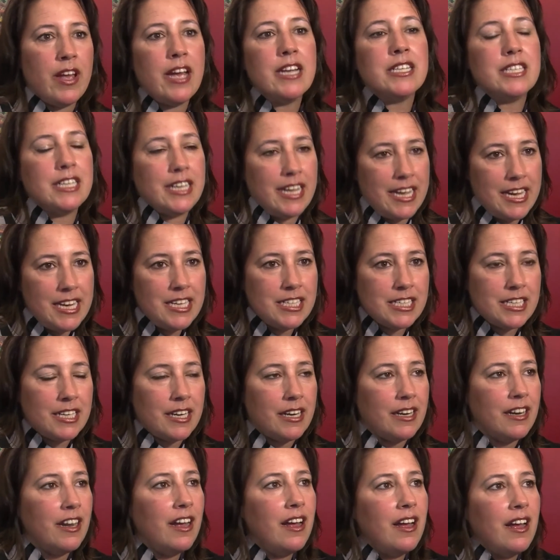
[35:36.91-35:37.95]

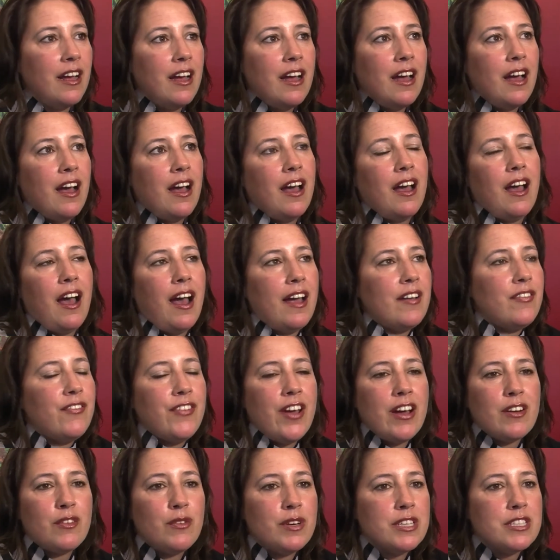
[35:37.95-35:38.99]
education, I
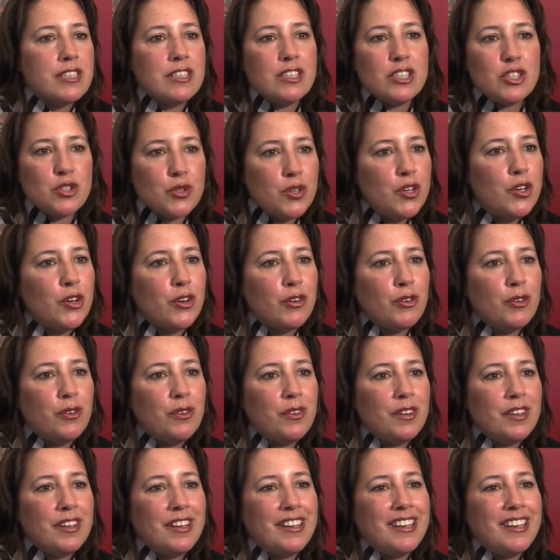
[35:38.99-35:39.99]
found wasn't true.